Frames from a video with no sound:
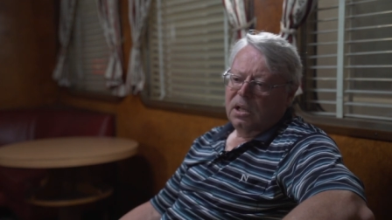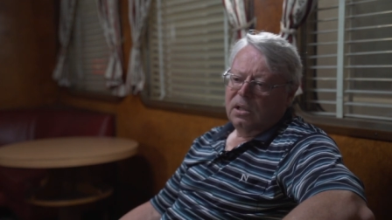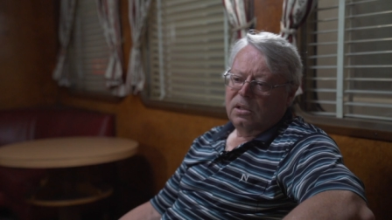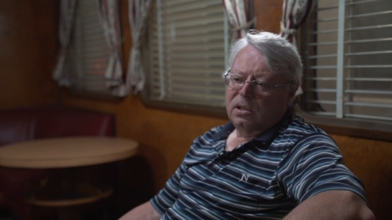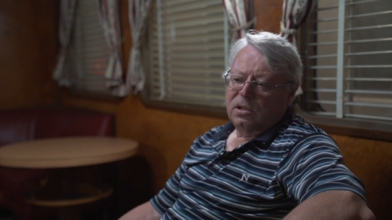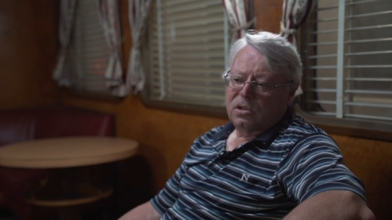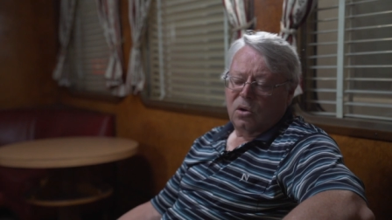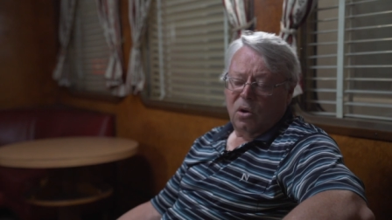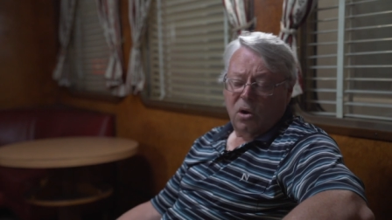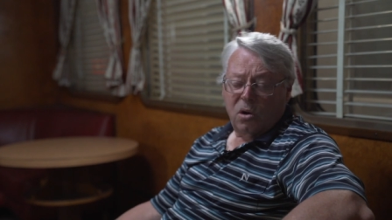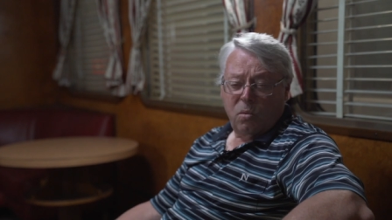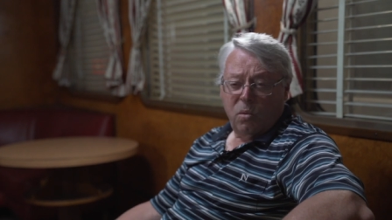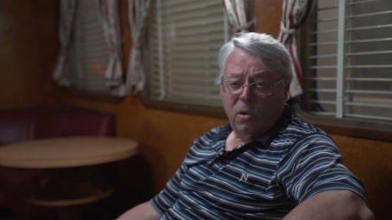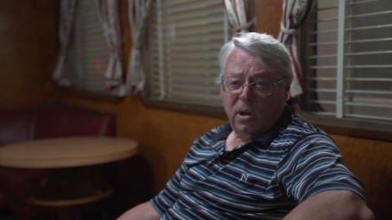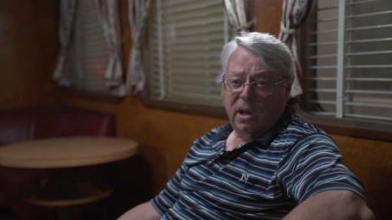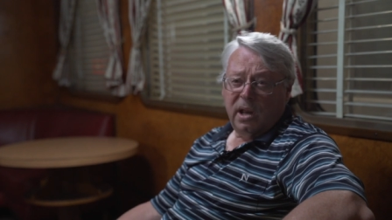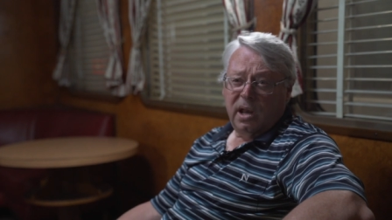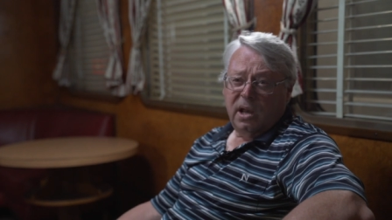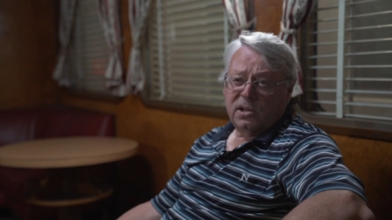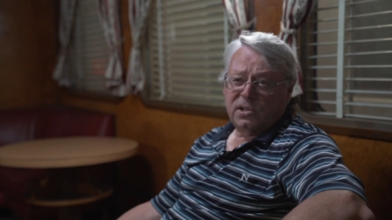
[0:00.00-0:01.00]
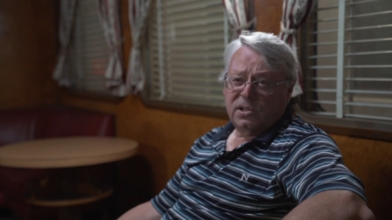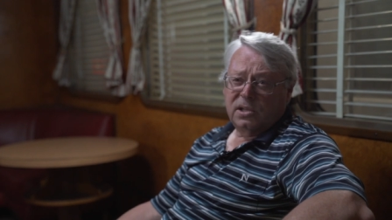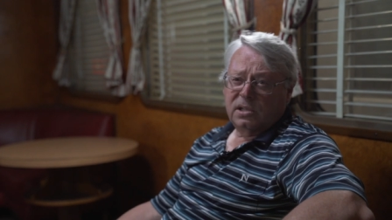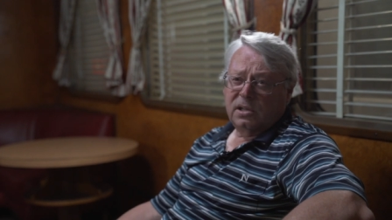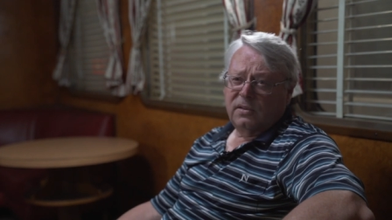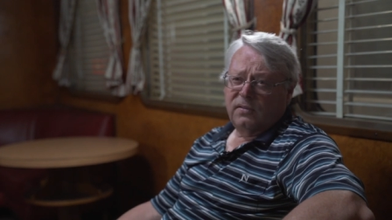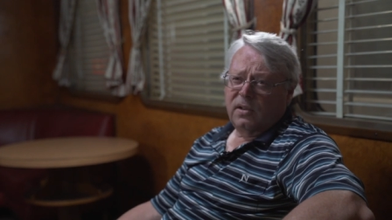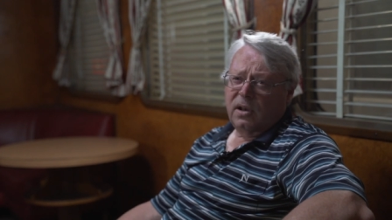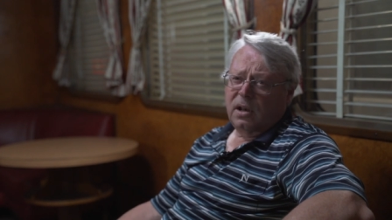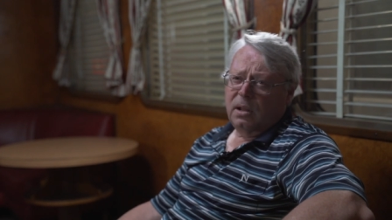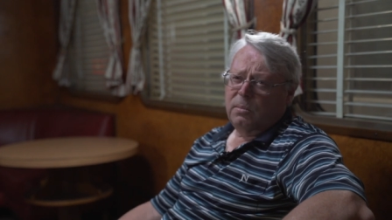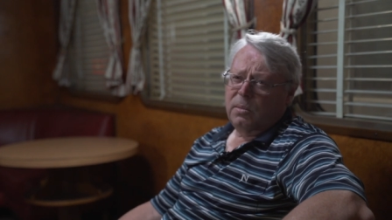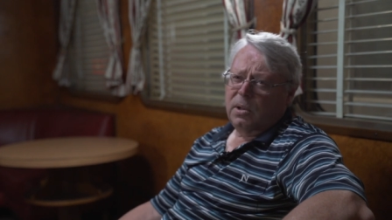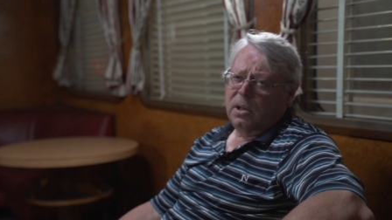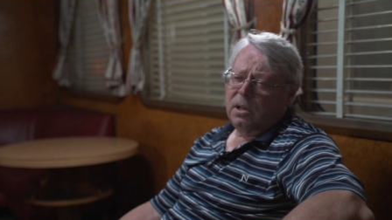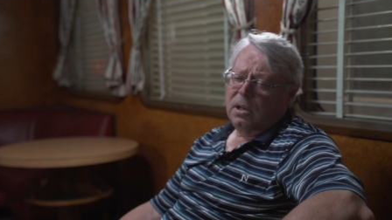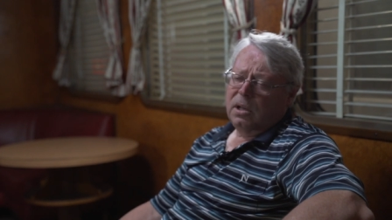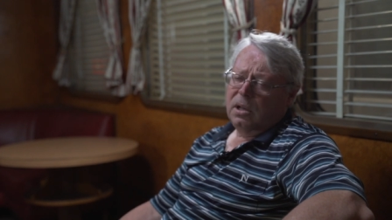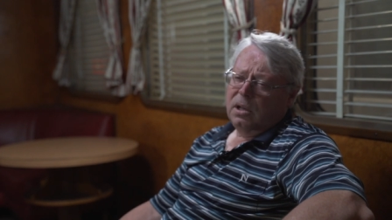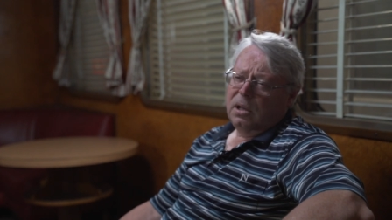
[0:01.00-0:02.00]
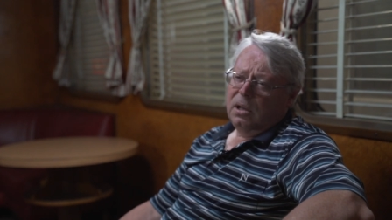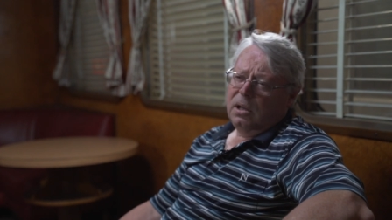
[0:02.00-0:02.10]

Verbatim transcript: the Dock One housing development,